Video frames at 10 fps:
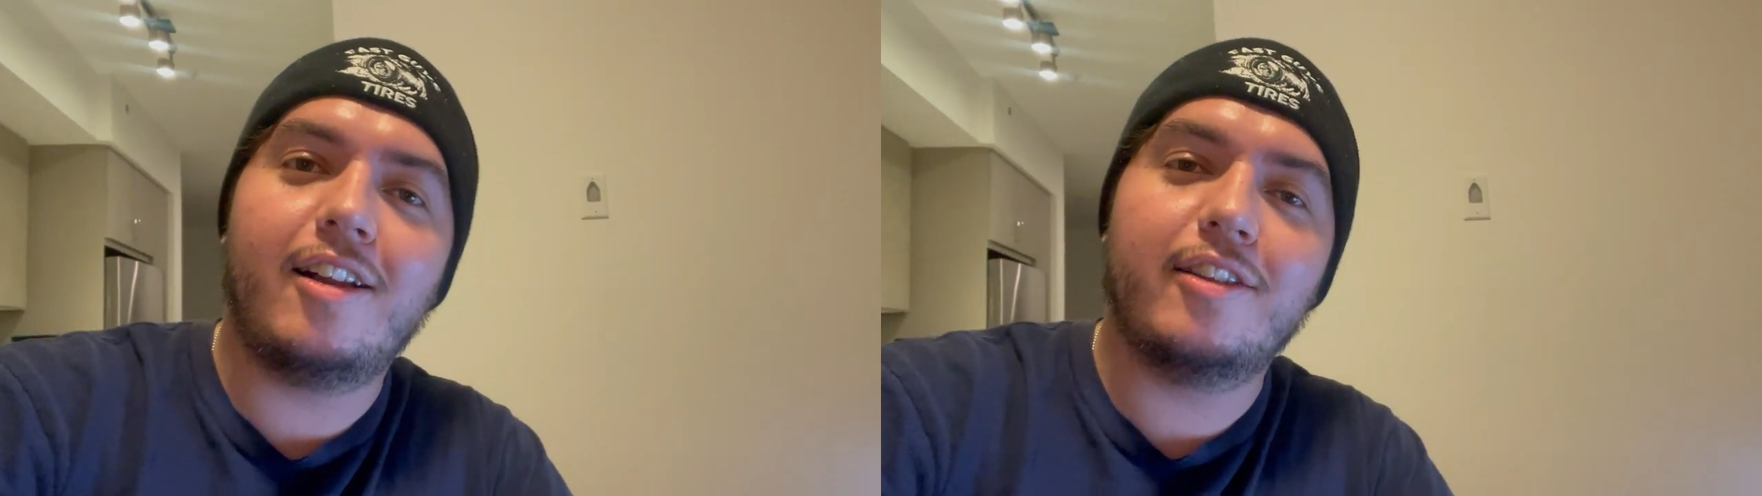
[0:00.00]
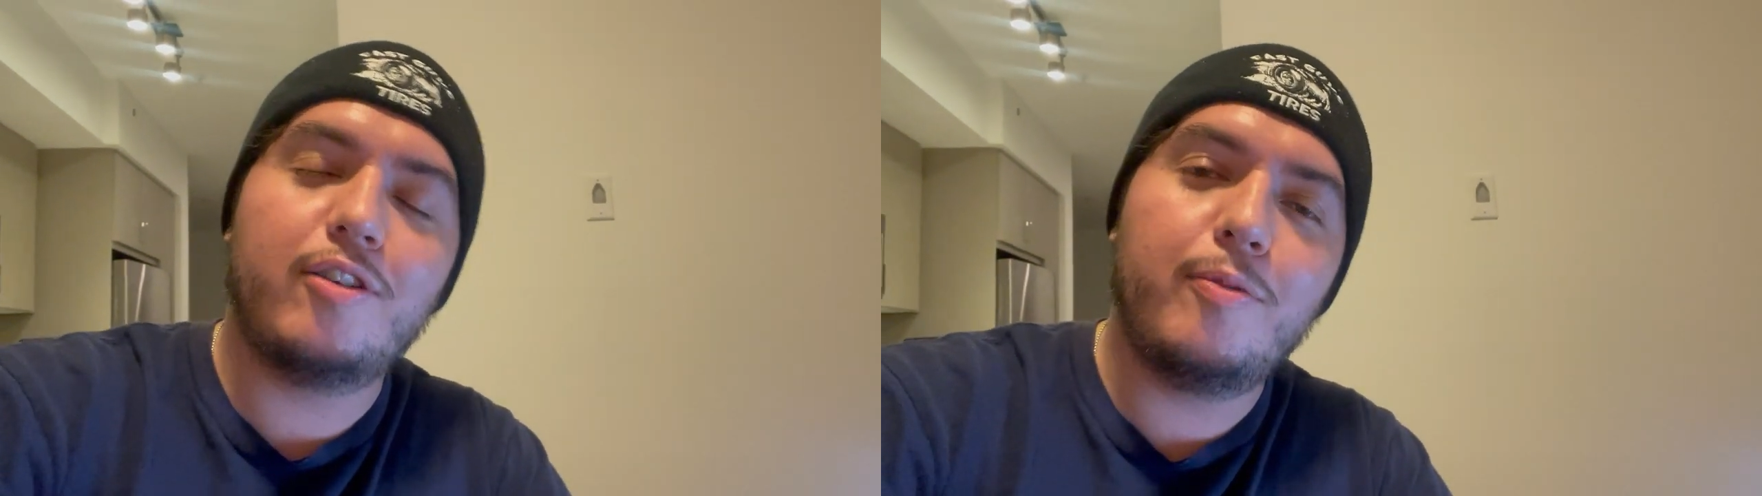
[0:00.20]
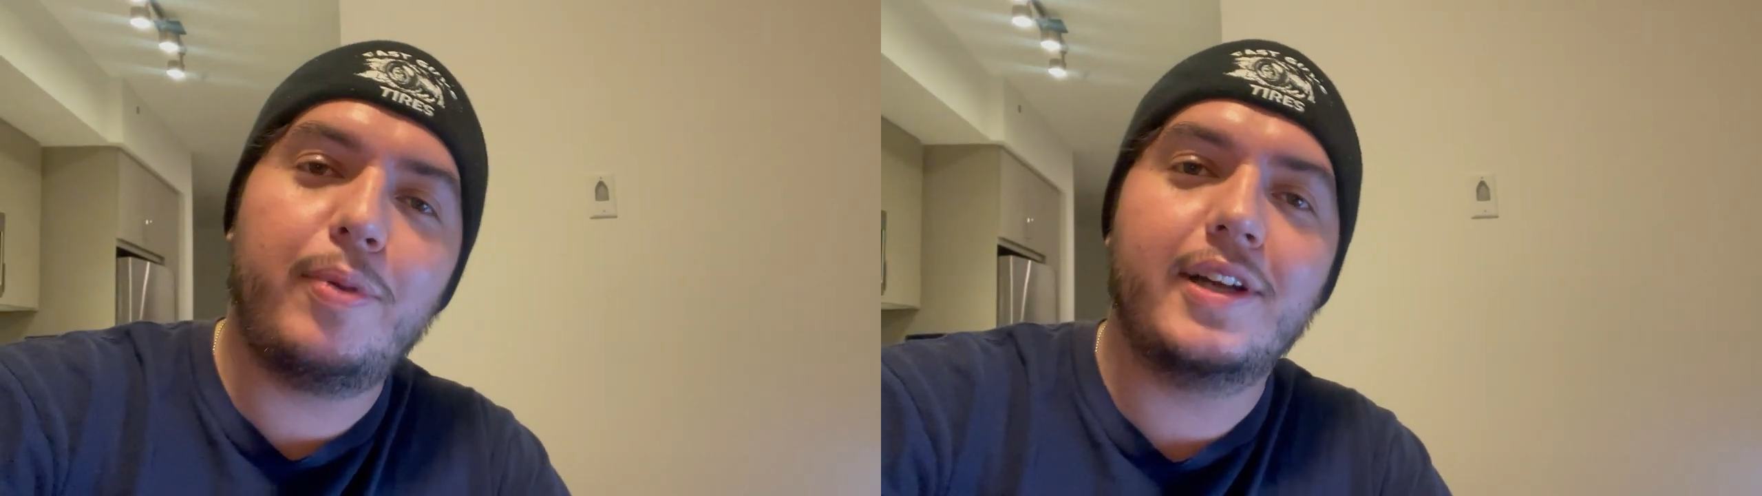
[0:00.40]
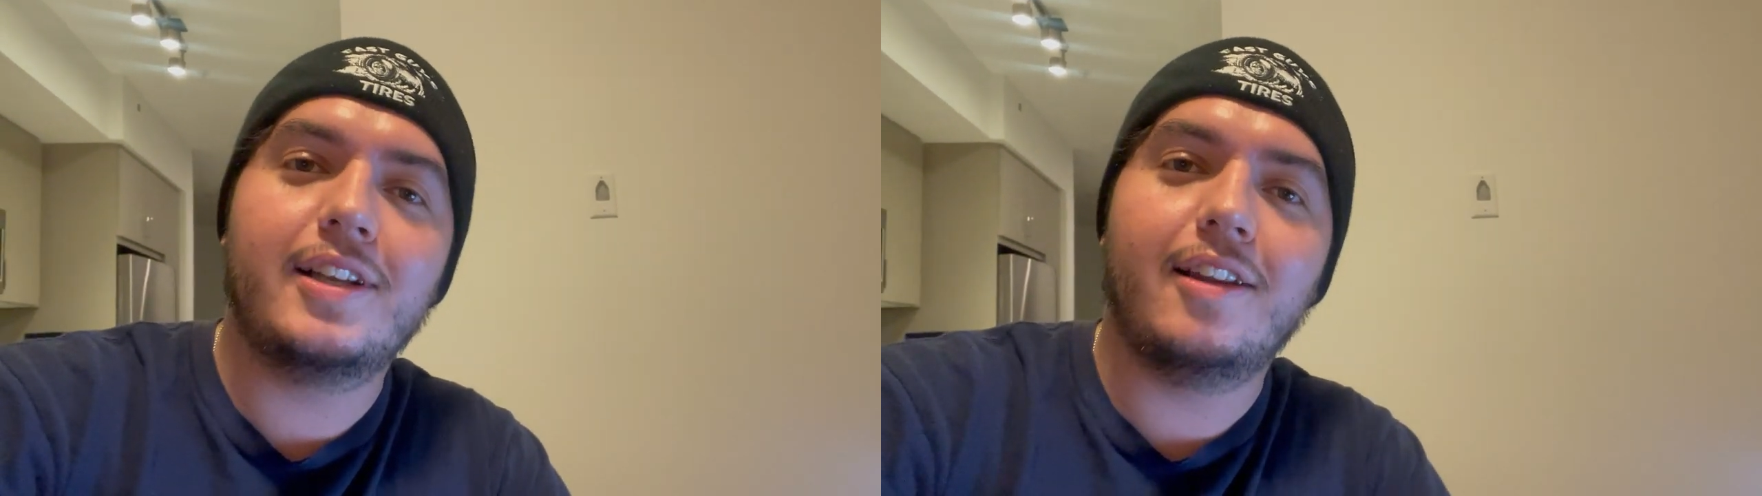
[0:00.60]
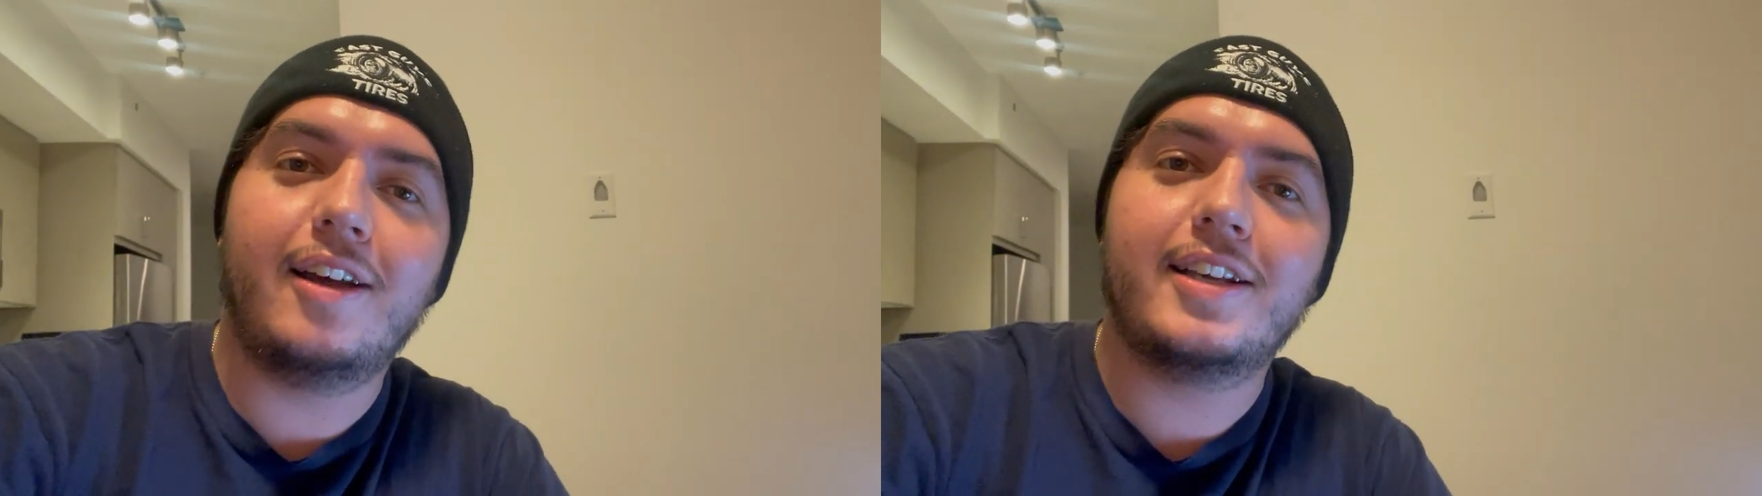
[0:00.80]
I'll know by
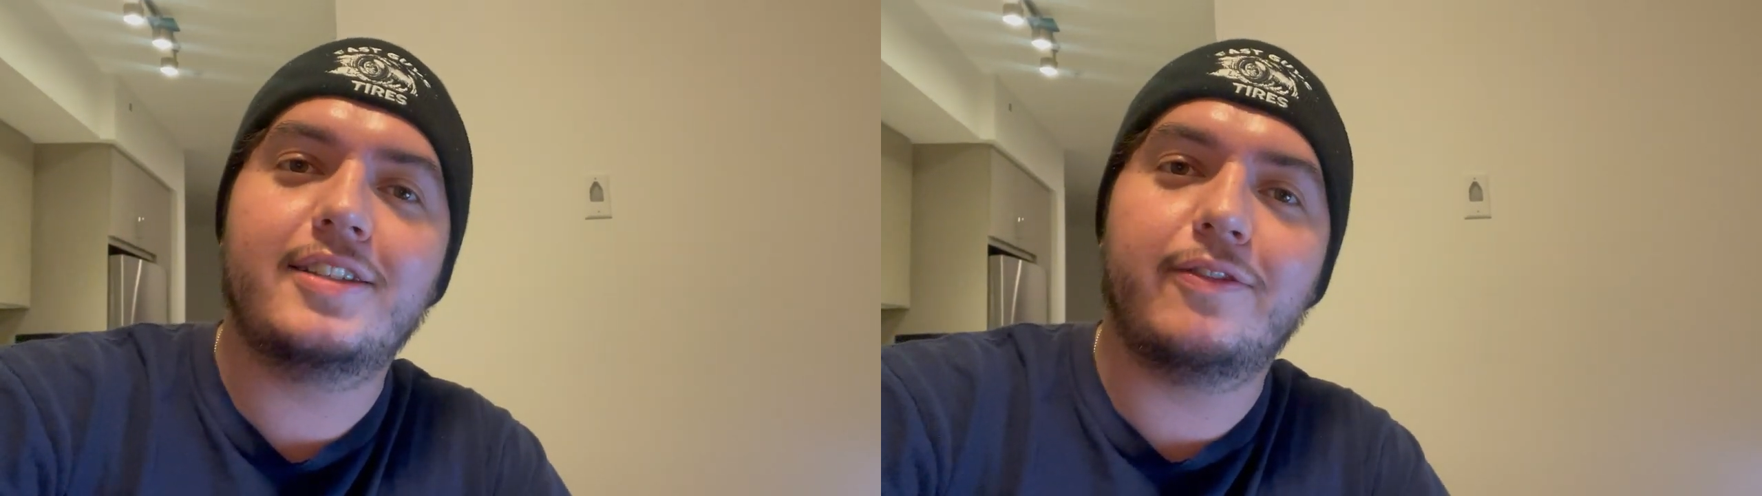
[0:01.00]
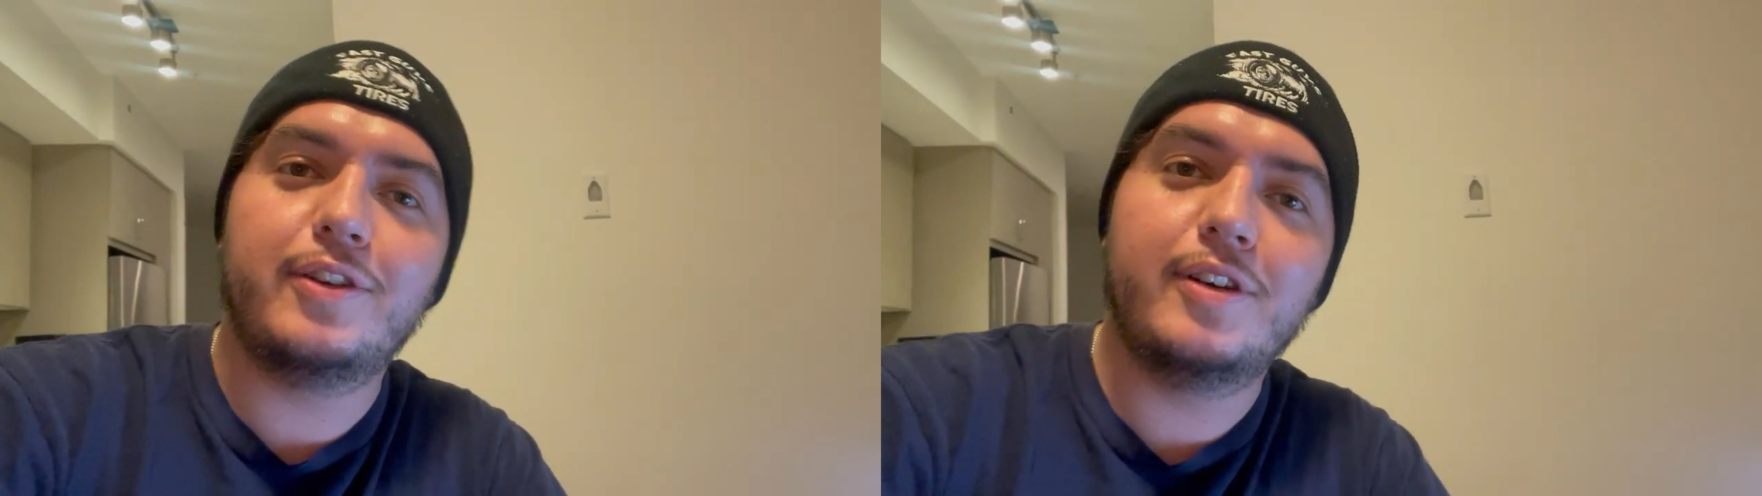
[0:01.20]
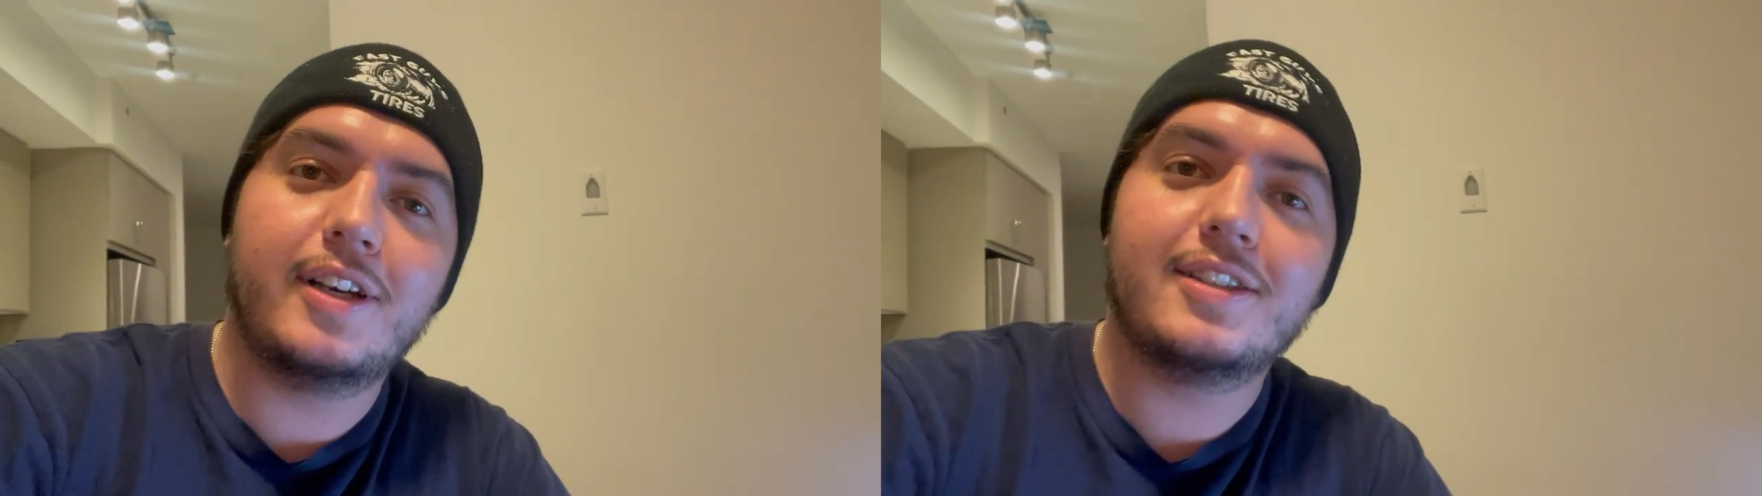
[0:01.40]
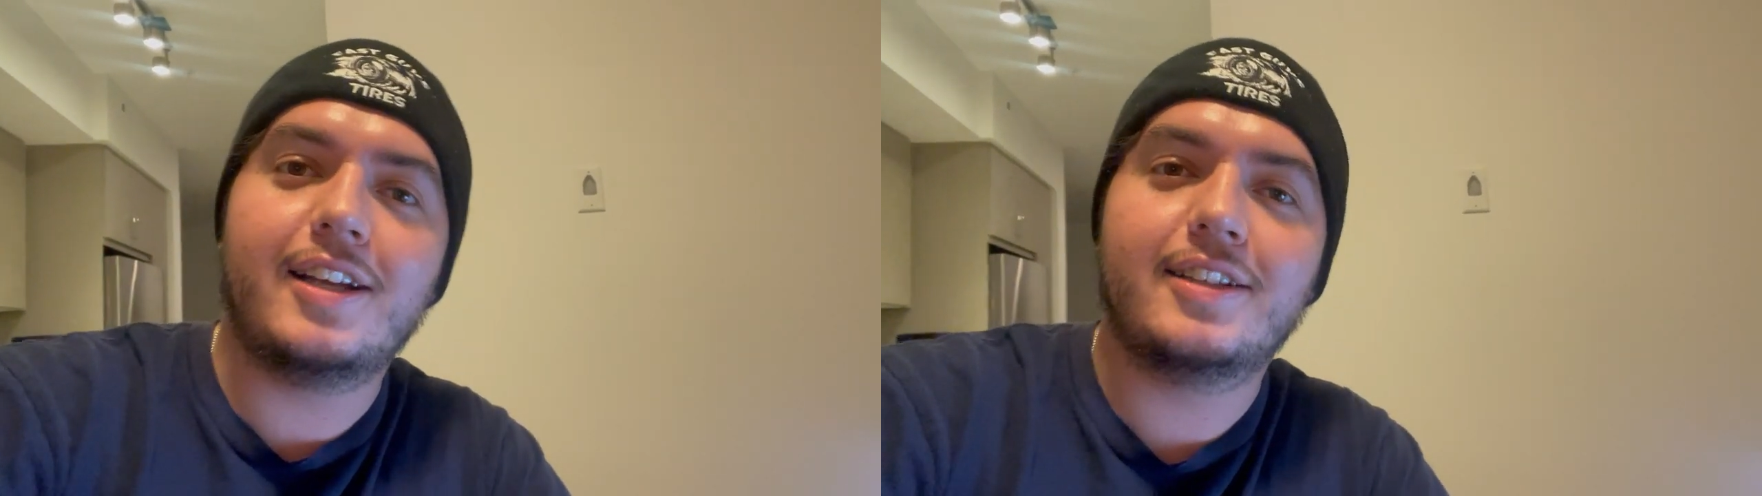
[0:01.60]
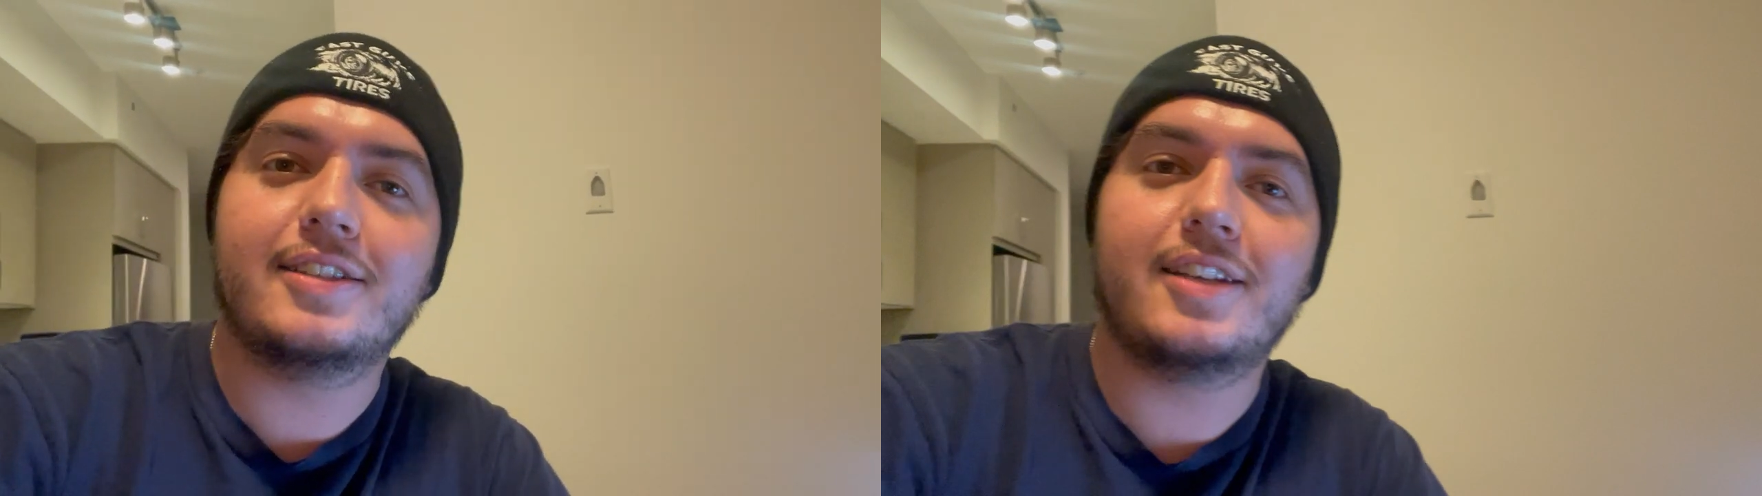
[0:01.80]
the likes if you guys
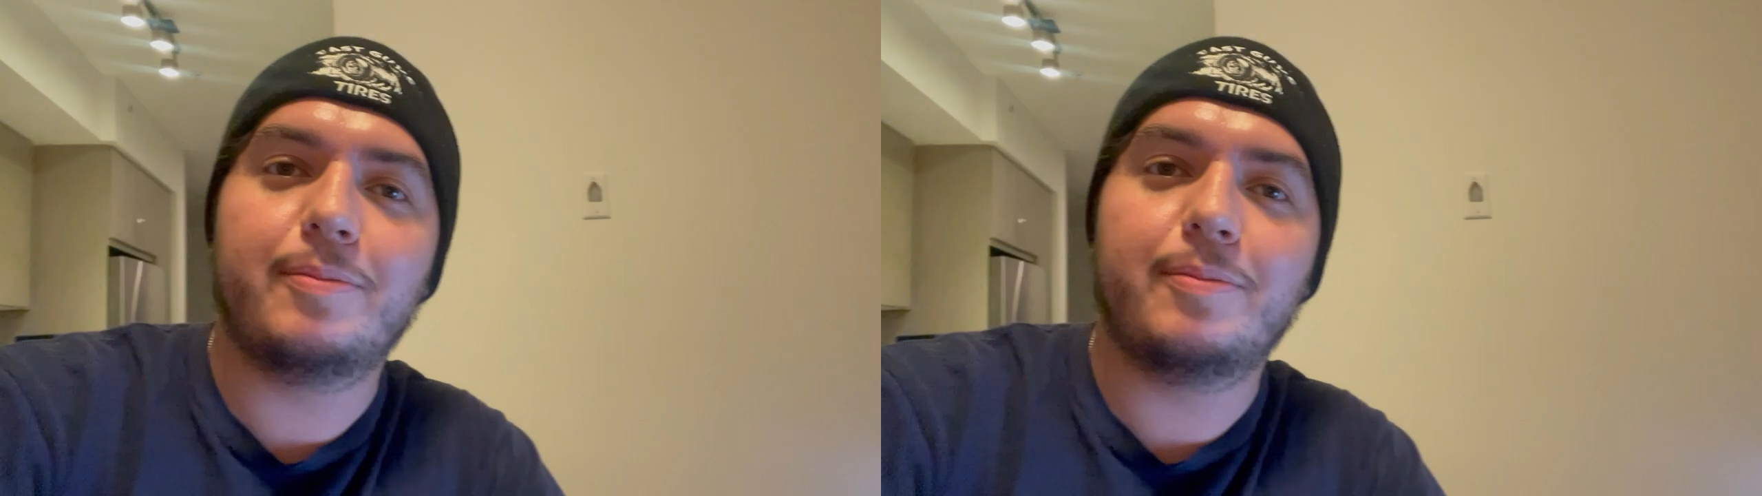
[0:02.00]
like this